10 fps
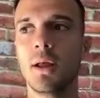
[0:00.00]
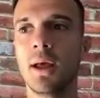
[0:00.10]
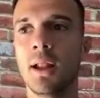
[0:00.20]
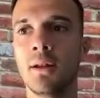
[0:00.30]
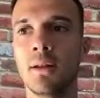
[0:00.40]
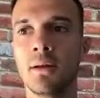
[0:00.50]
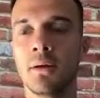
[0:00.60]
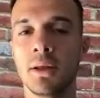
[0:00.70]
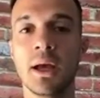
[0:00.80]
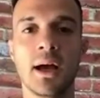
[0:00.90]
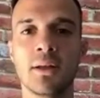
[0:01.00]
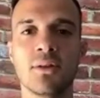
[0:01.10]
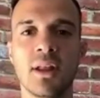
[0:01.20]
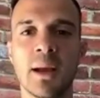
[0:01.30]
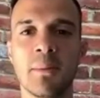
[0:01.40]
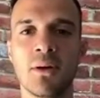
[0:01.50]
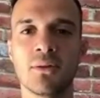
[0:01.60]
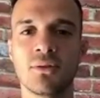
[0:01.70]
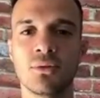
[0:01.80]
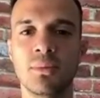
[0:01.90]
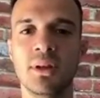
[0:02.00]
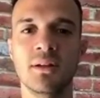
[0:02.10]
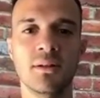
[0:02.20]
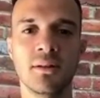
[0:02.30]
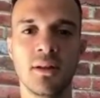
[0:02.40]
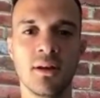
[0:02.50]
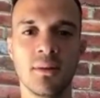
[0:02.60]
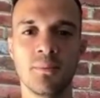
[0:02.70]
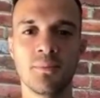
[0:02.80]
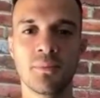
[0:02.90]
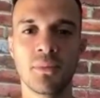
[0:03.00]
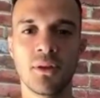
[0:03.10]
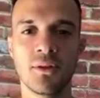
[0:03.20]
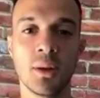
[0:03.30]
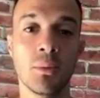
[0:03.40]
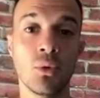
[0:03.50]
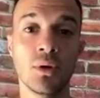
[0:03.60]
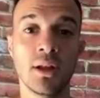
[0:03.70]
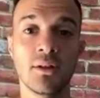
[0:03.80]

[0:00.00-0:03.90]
and yeah, I had to take him out to be the number one.